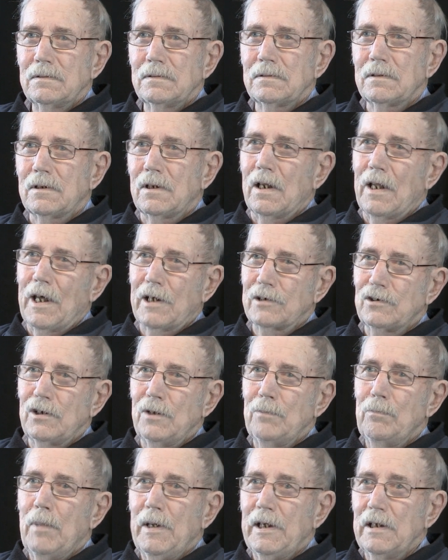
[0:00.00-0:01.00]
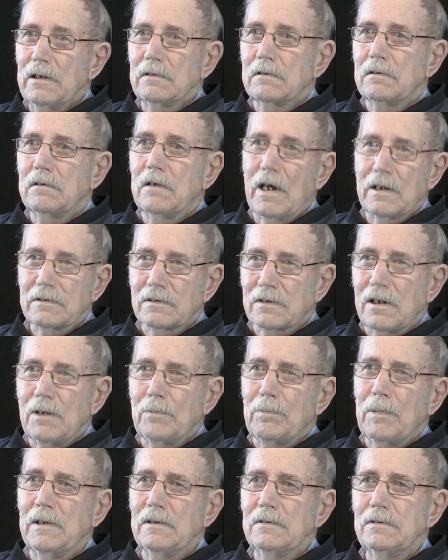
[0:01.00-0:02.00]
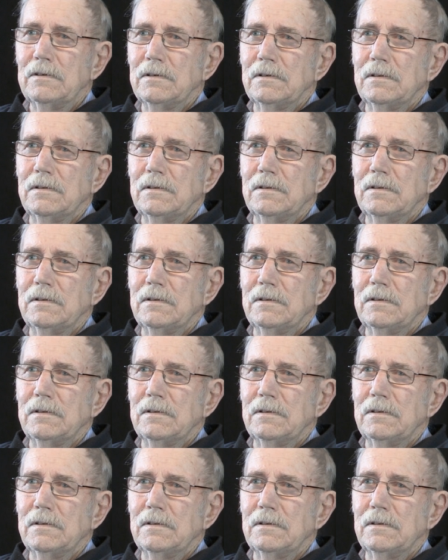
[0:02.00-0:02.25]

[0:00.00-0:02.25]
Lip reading: that'll actually bale grass clippings.